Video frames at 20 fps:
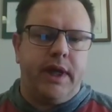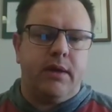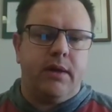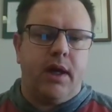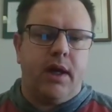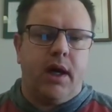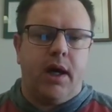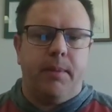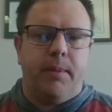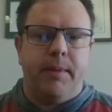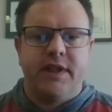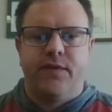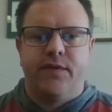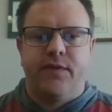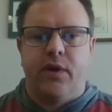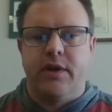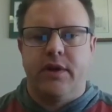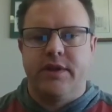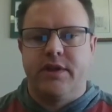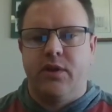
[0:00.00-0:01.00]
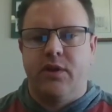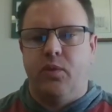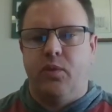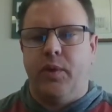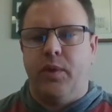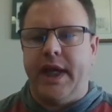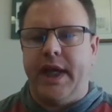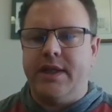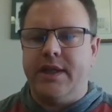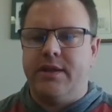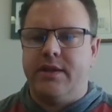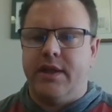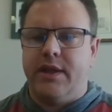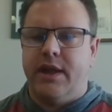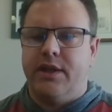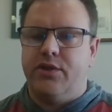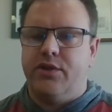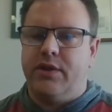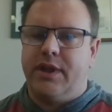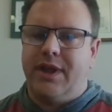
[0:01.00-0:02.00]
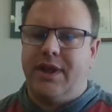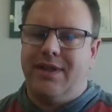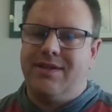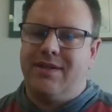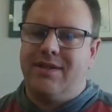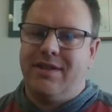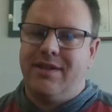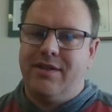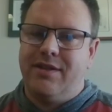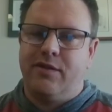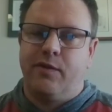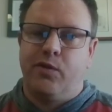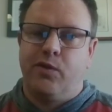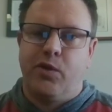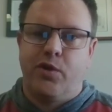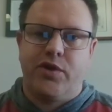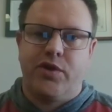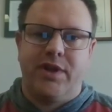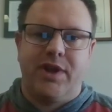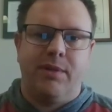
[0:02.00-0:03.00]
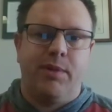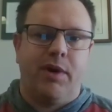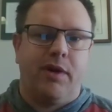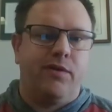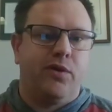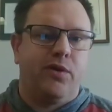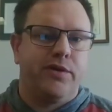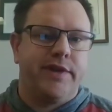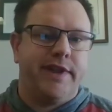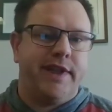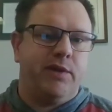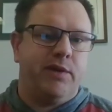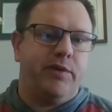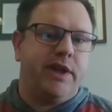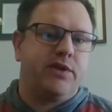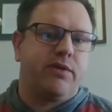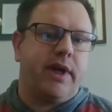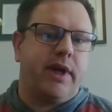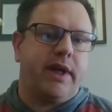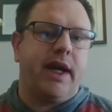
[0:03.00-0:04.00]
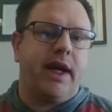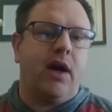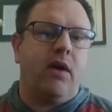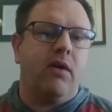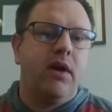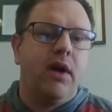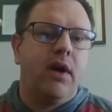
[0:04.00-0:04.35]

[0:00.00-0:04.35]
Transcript: As far as the wait, adjudication is unfortunately about 14 weeks right now.